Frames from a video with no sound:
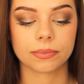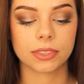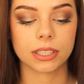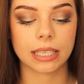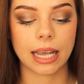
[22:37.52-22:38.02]

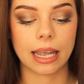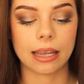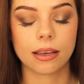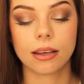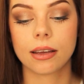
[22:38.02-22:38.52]
just a
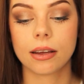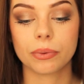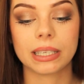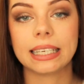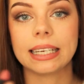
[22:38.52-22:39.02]

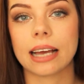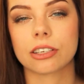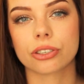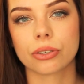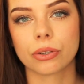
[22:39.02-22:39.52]
really
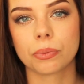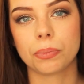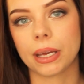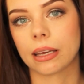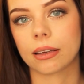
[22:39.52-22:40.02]
natural
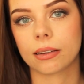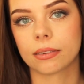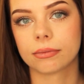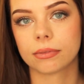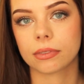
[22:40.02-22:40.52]
pink
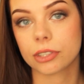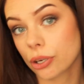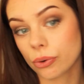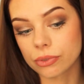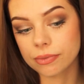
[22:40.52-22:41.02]

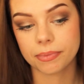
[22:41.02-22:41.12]
tone.